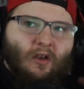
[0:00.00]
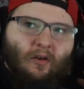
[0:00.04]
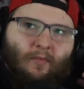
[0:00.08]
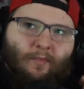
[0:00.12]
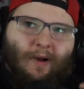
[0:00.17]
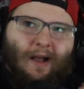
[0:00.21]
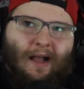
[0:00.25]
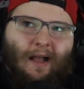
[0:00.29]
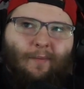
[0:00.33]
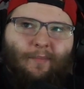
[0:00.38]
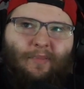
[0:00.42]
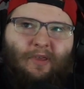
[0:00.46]

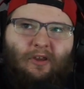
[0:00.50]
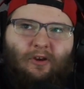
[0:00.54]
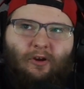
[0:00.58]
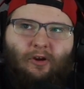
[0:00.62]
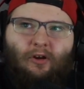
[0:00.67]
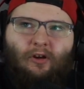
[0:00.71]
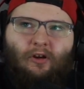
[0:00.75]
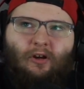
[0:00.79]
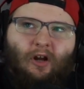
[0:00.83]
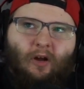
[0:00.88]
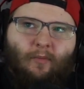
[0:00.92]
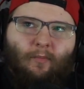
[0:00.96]

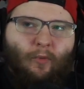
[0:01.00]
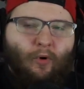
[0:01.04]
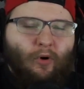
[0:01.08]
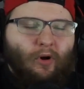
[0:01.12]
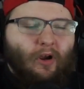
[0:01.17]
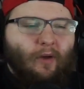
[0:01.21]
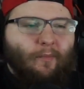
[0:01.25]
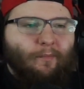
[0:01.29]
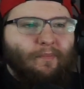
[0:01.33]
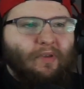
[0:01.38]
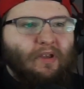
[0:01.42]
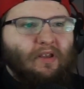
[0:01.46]
poppier, more
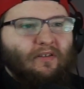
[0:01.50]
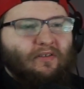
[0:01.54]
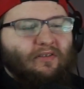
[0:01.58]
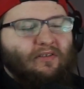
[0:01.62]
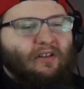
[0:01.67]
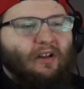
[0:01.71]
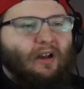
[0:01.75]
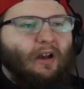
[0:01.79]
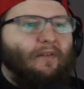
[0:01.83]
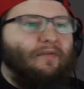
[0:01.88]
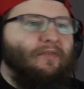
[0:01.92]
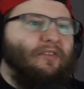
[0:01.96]
upbeat stuff.